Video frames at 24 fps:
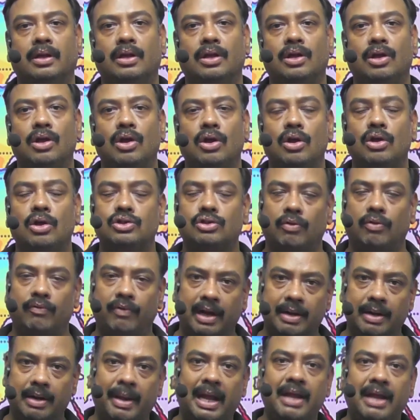So one
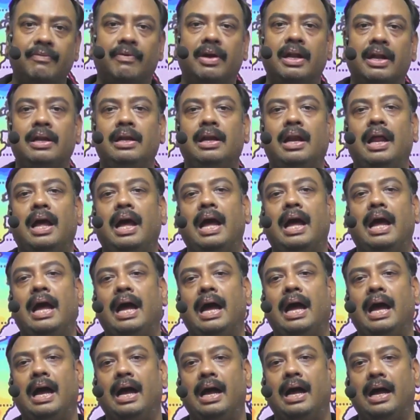by one
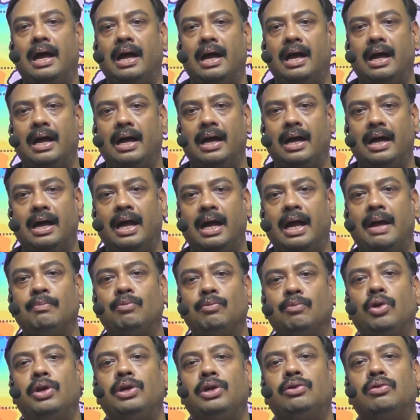I am
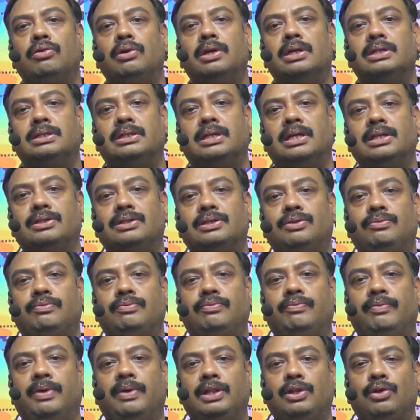going to discuss
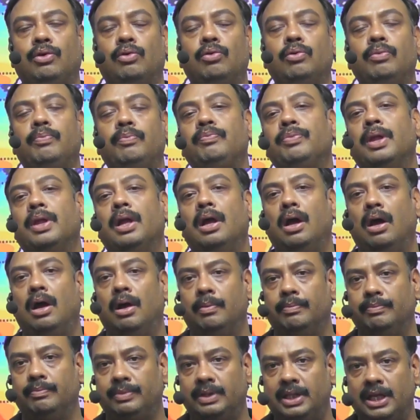with you
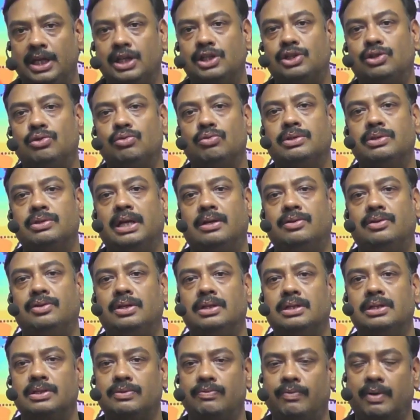these two
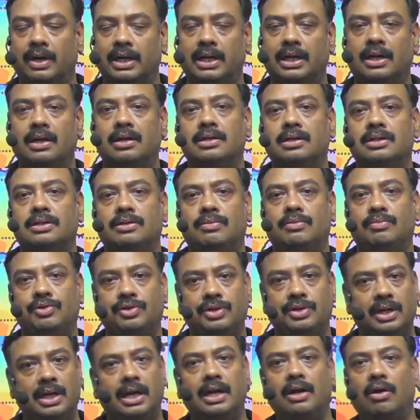sections, vertical distribution
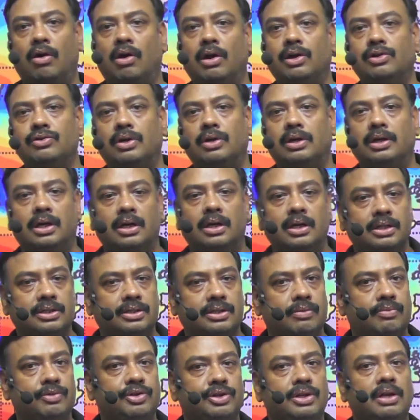and horizontal
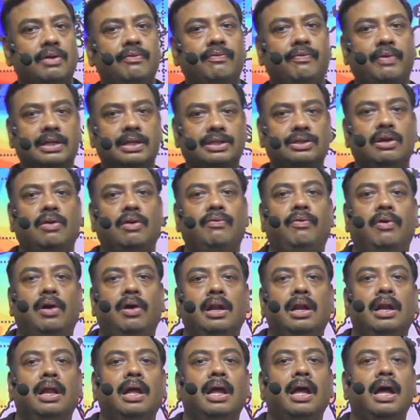distribution. First of all,
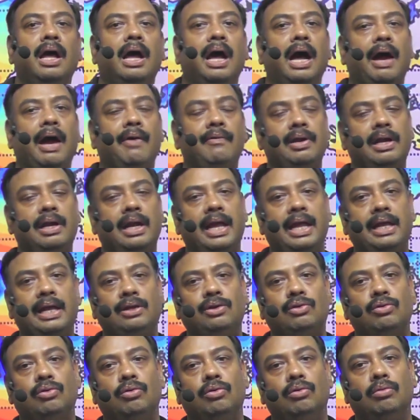I would like
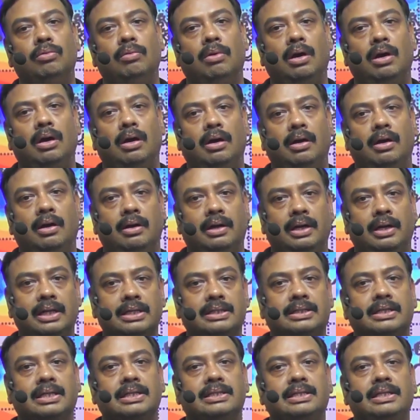to
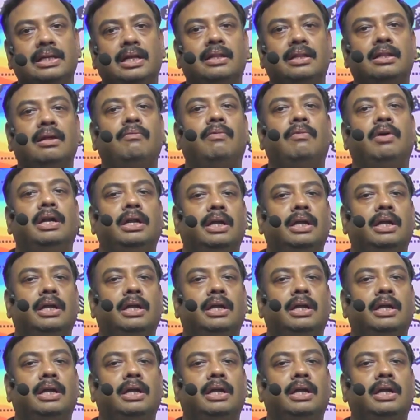discuss here the vertical